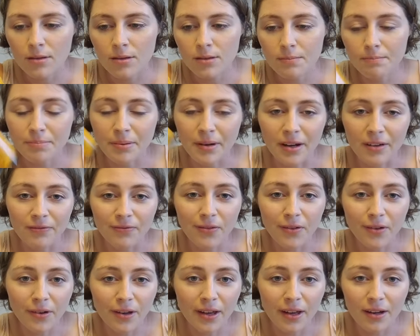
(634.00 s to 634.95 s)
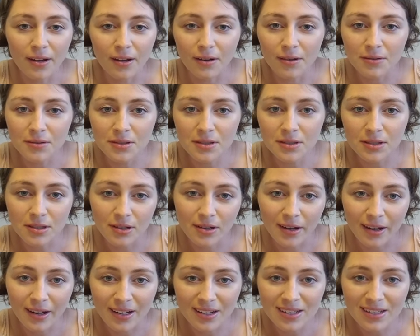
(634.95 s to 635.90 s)
but for kiddos, you
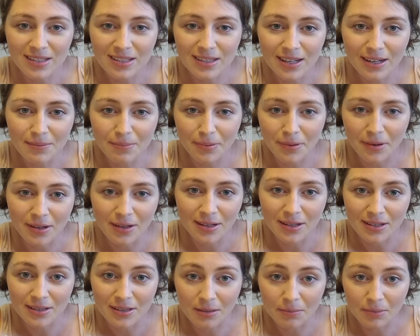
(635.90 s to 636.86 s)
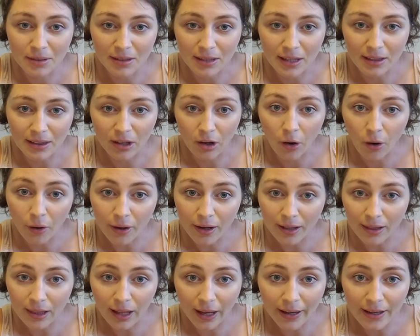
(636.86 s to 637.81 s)
kind of just need to put it in something that they already
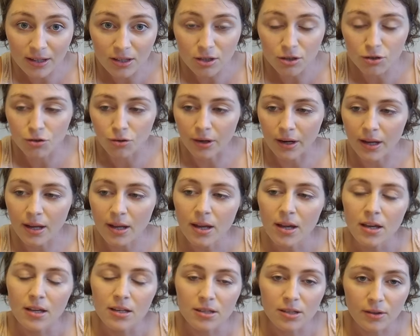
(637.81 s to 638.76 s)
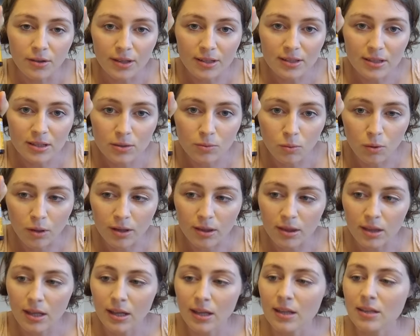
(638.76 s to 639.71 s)
like to drink. So this is one
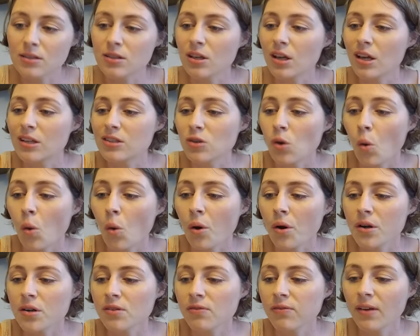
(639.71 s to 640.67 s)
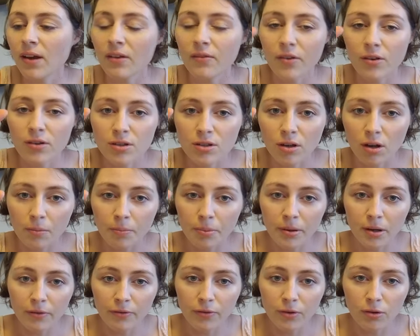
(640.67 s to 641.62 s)
thing, it's, it's orange flavor. So I'll
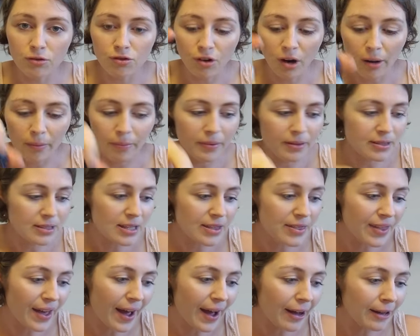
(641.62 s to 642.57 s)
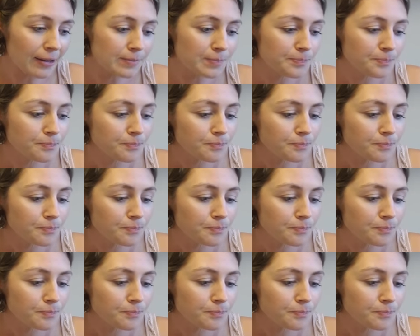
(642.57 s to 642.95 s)
put a few droplets in that.